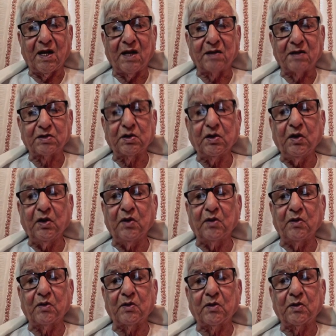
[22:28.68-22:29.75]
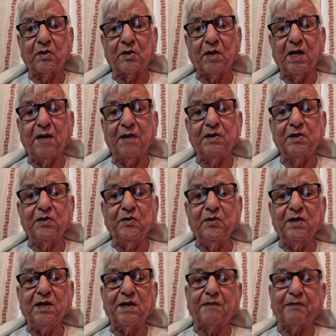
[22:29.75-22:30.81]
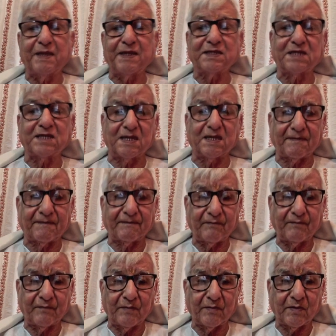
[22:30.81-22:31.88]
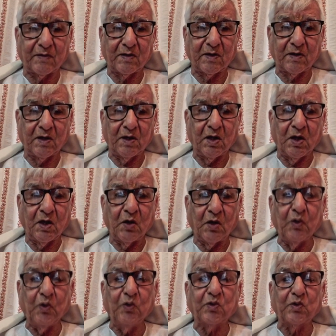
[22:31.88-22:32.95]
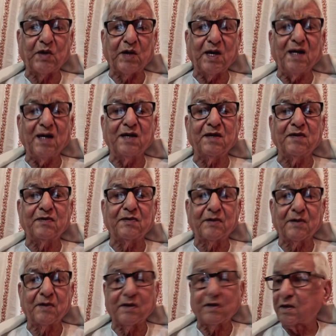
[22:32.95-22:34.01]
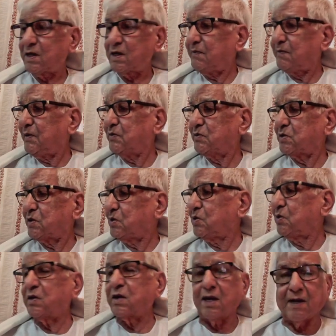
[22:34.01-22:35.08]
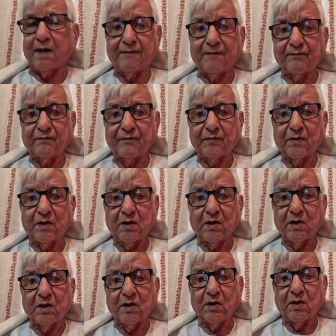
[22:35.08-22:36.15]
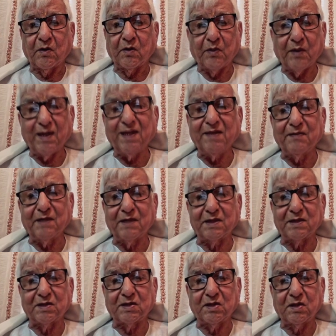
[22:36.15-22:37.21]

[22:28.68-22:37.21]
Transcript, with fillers: So a unique person who cared about the yoga very much.